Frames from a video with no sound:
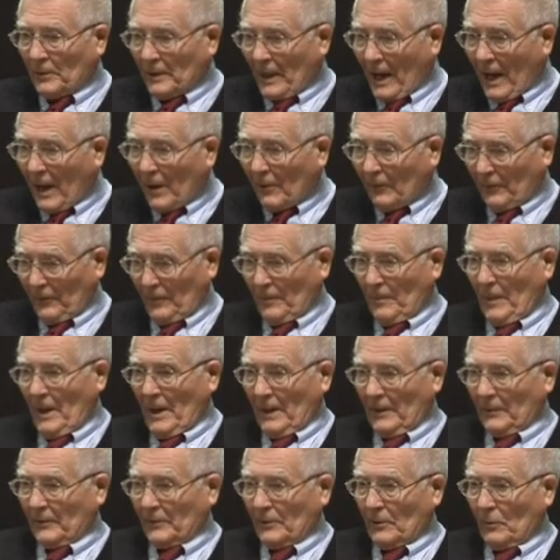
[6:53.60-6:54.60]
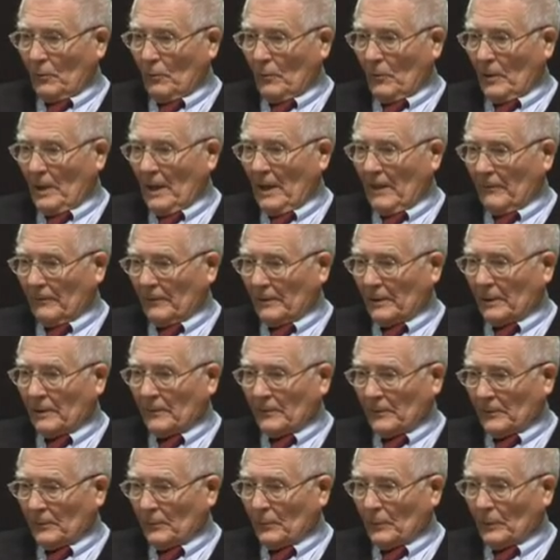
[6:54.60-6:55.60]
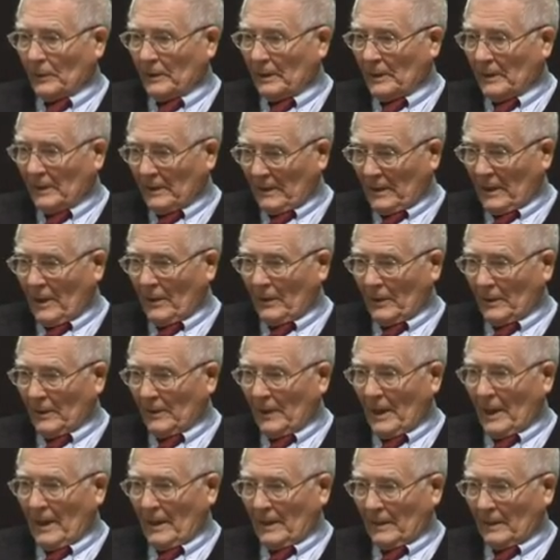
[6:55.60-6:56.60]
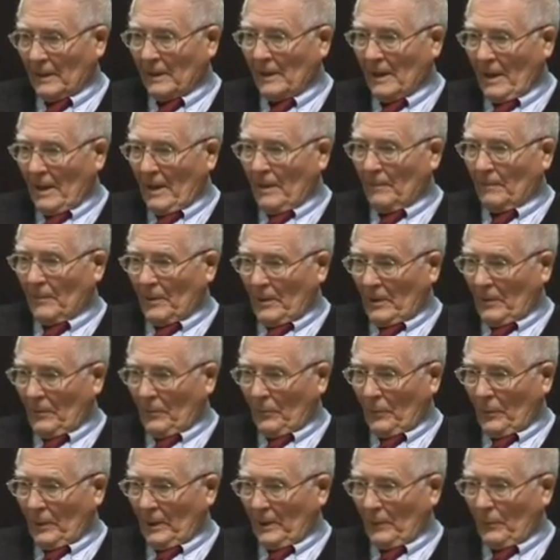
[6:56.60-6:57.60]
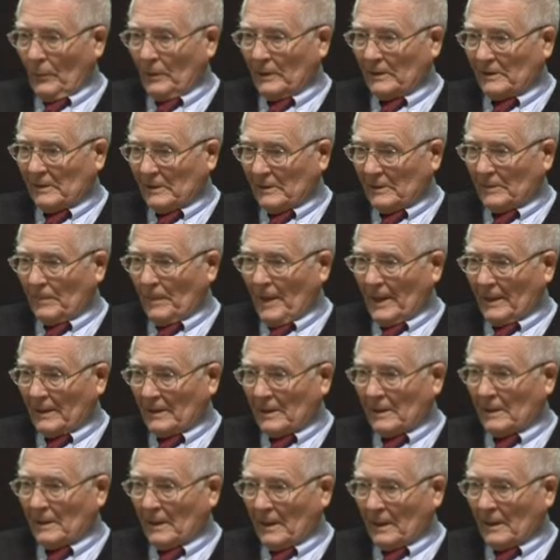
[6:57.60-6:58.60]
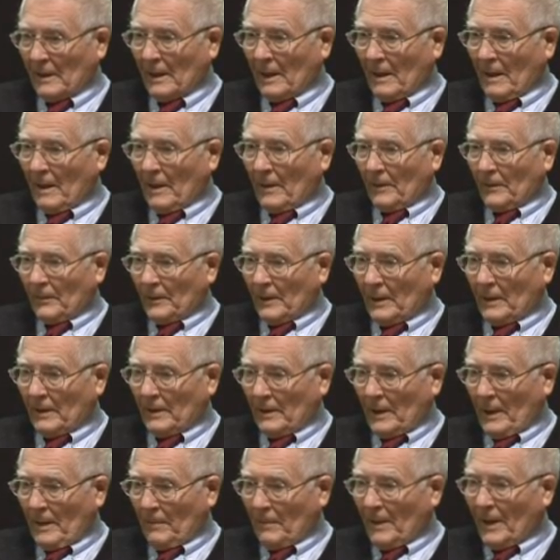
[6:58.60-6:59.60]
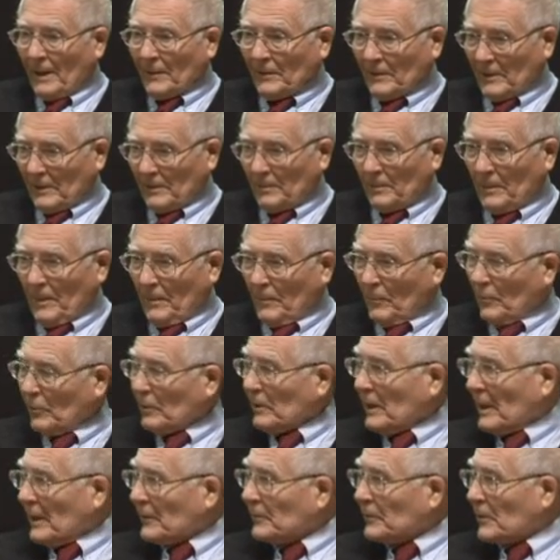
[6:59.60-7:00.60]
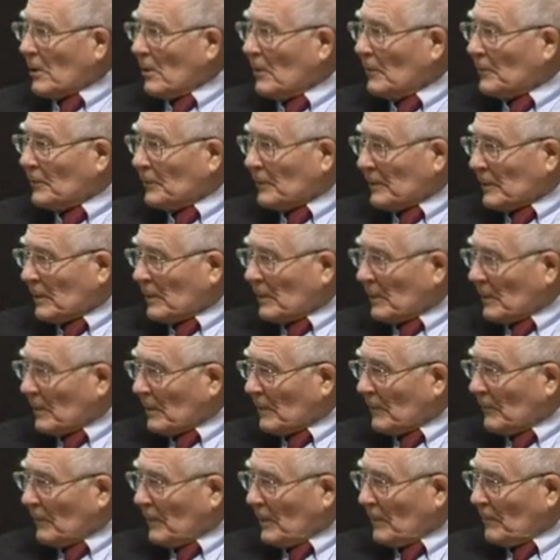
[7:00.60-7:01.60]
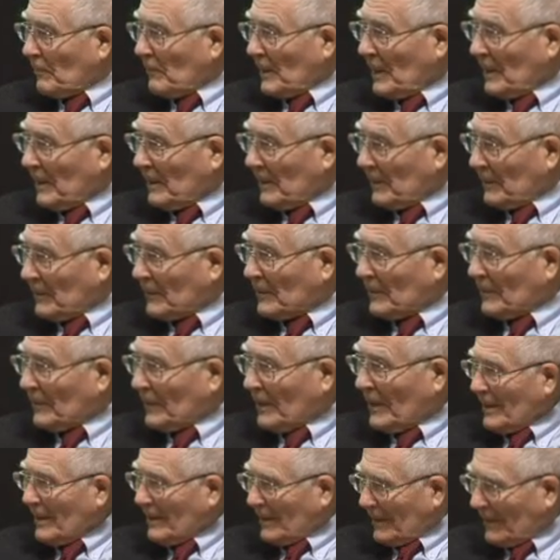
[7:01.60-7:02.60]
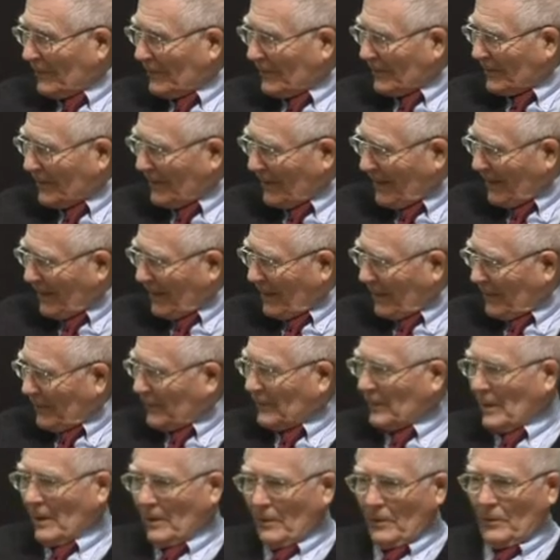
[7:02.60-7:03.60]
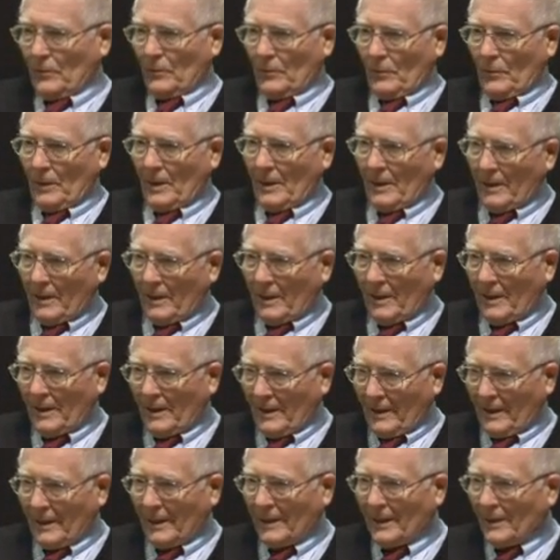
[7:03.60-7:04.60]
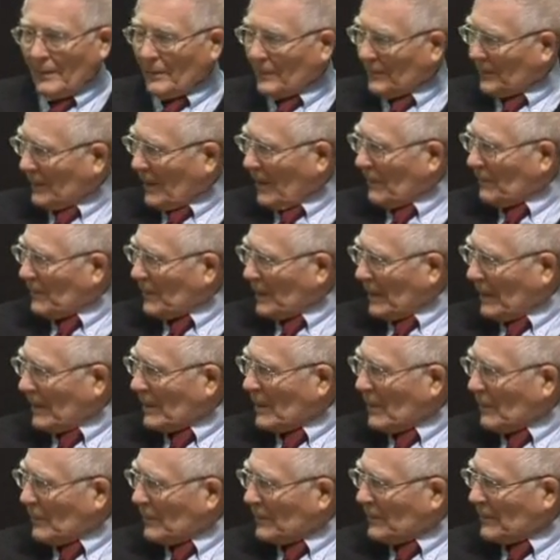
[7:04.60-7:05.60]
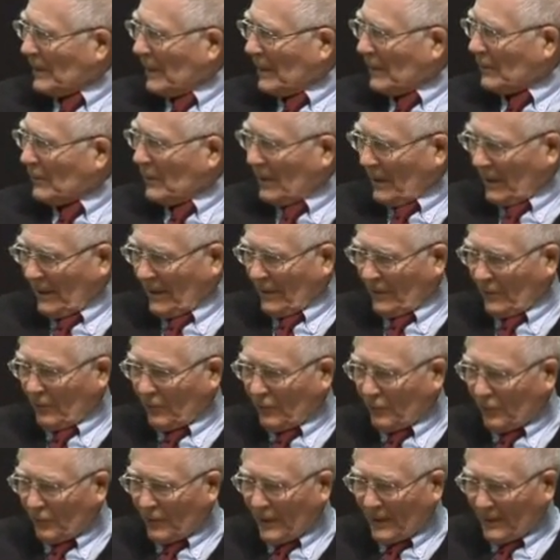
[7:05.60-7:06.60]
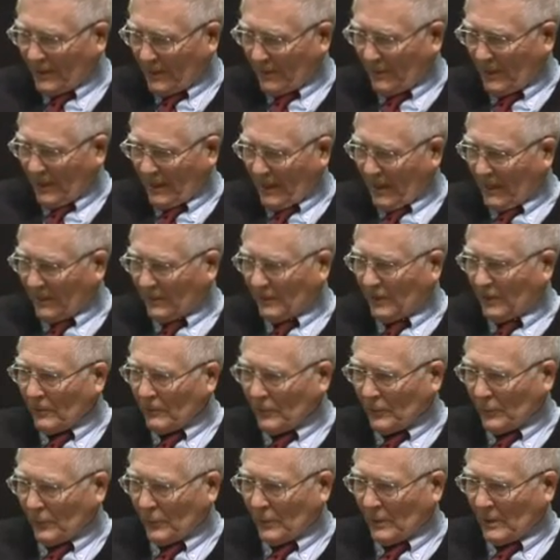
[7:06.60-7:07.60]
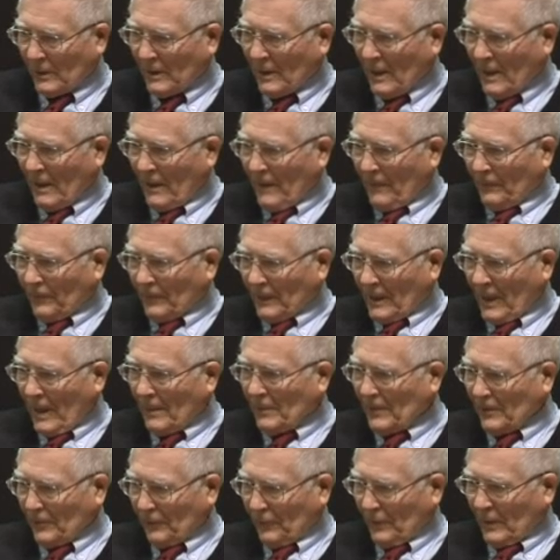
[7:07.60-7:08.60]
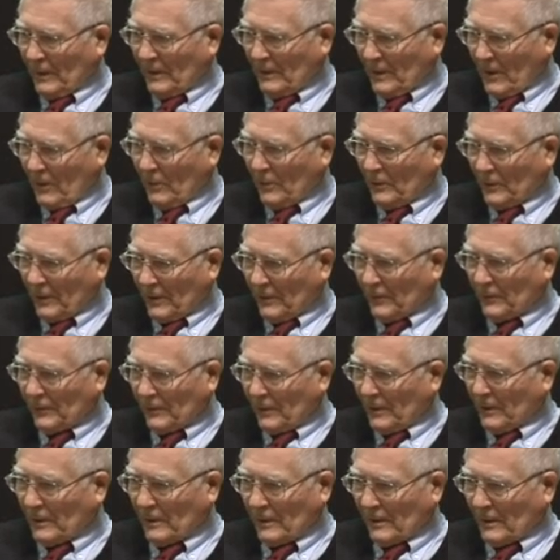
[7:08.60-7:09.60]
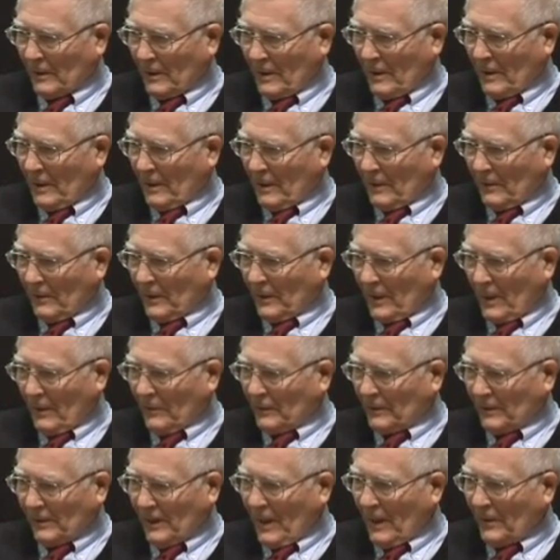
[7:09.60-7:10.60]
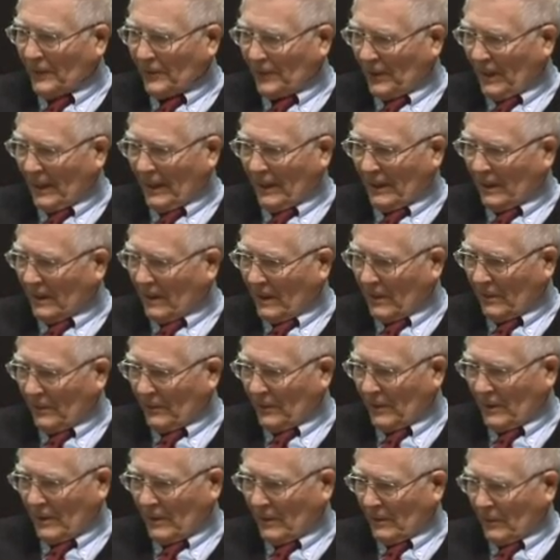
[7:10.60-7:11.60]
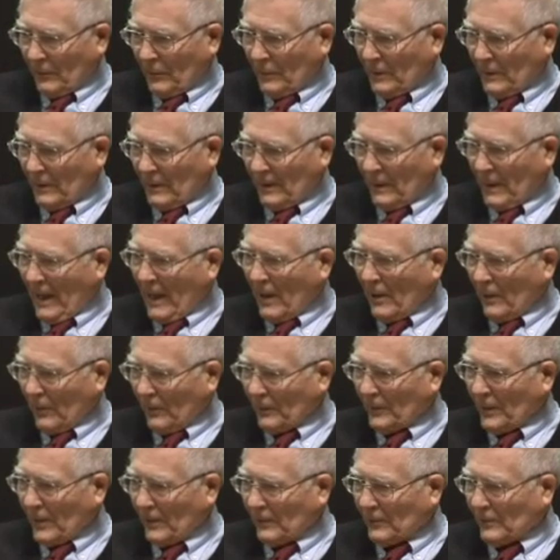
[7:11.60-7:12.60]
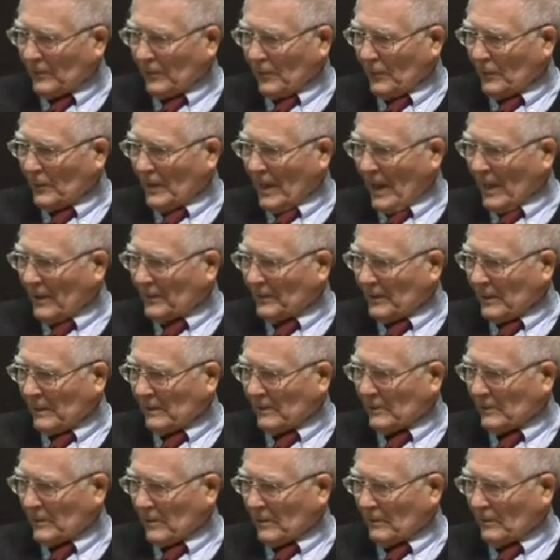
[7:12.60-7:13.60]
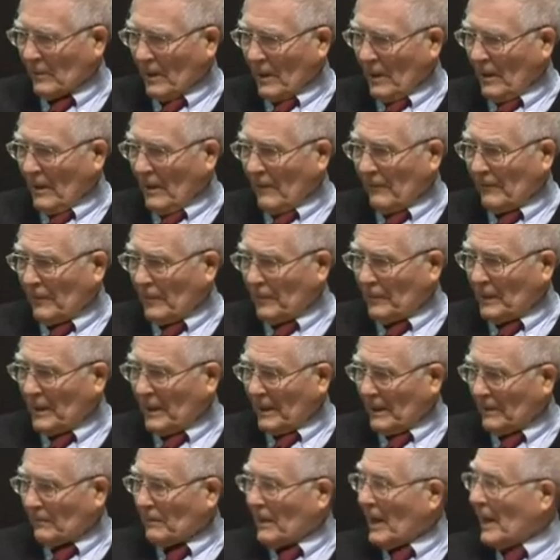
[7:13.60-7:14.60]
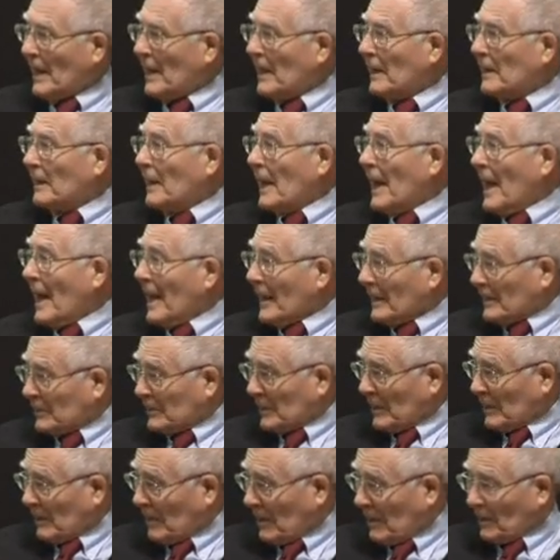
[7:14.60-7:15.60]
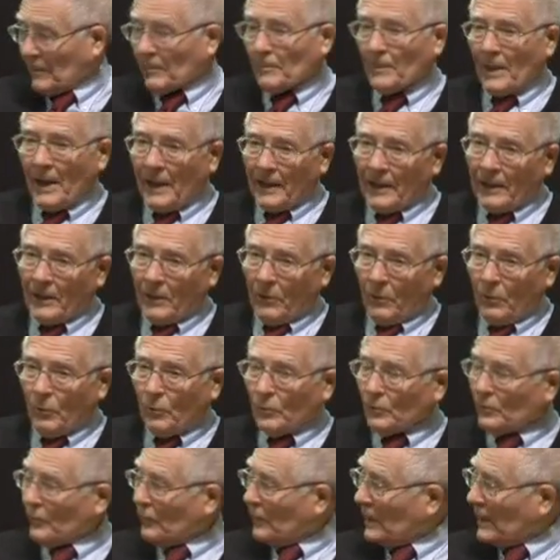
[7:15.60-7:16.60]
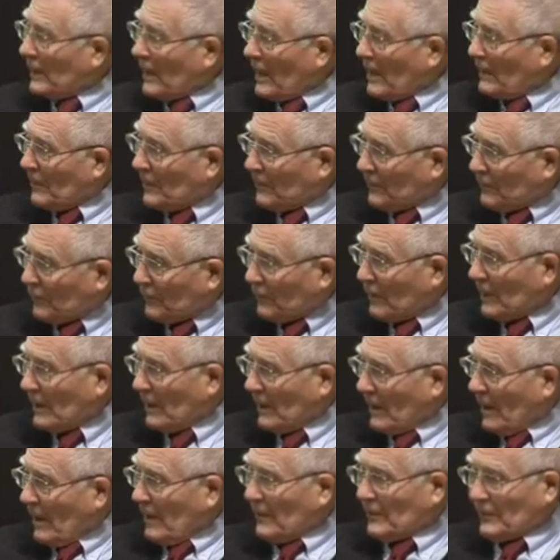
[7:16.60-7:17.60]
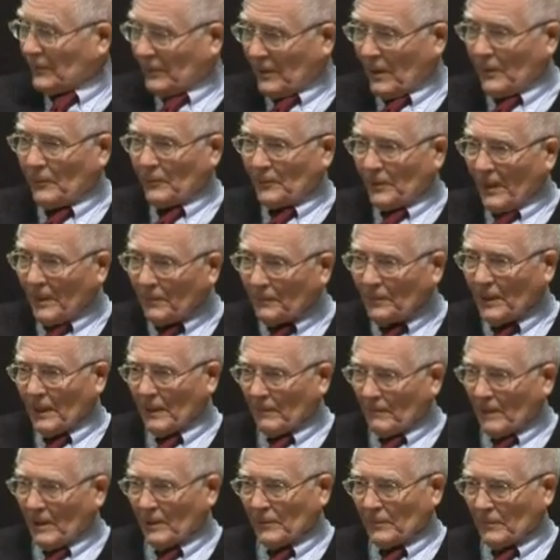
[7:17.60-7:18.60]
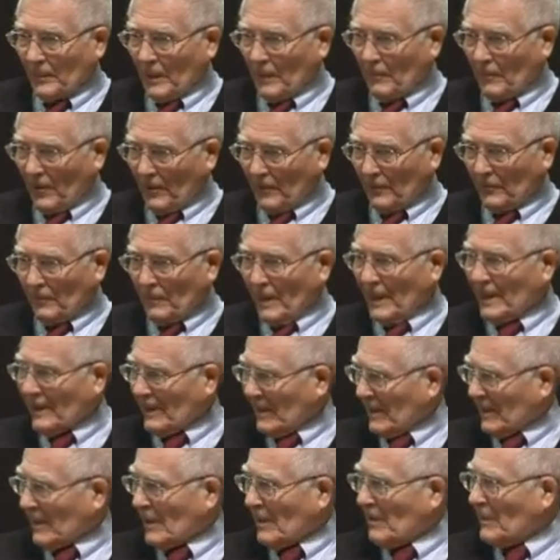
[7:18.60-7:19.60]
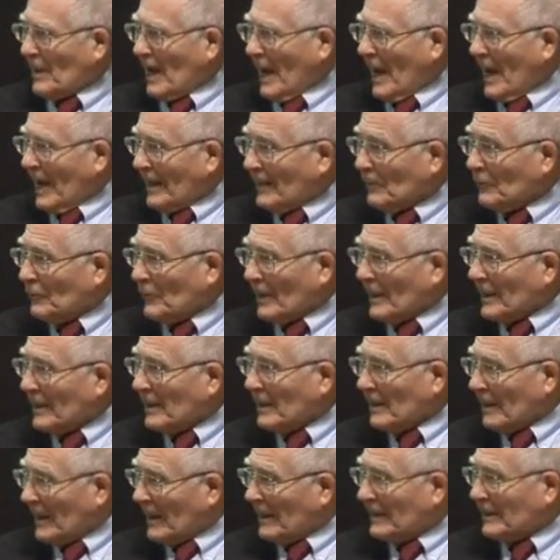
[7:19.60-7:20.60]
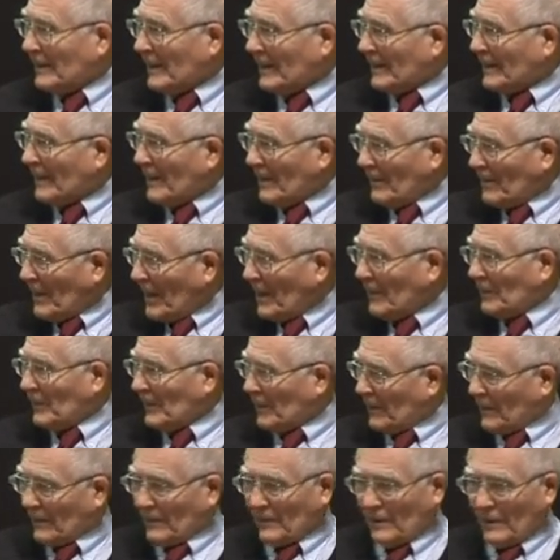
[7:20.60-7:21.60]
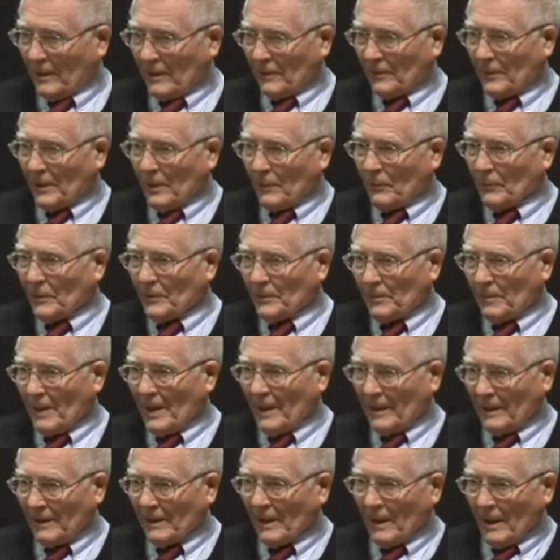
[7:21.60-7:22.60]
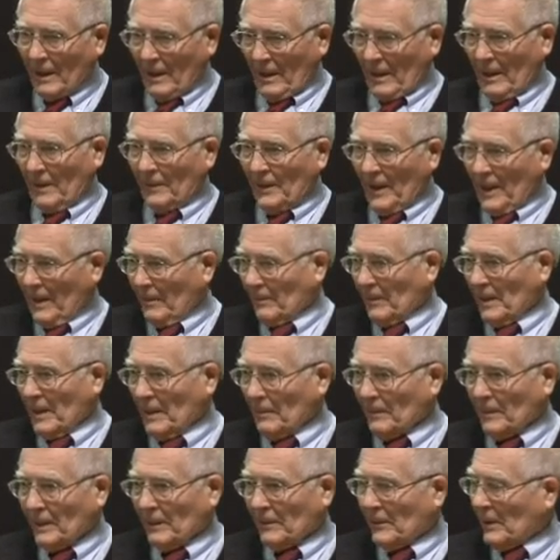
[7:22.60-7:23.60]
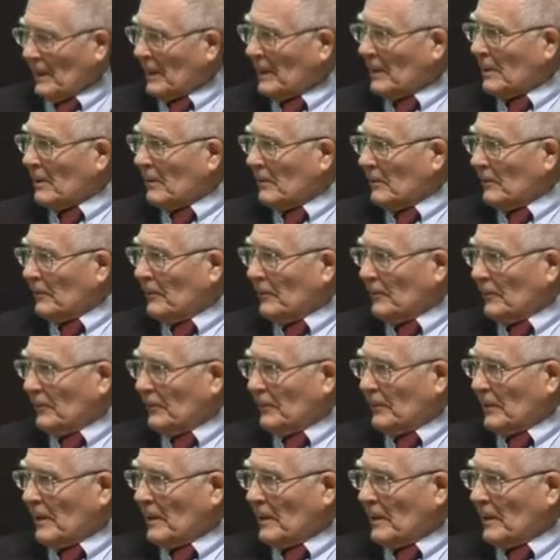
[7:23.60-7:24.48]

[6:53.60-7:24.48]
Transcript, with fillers: now from ice core evidence, we didn't know it then, but we suspected it, the amount has been more or less constant for millions years. So here was something that was incredibly unusual. Chemistry told us that there was nothing that would allow those two gases to have appeared by accident, by ordinary chemistry. So something must be both making them and regulating the amount that was made. And that made me think of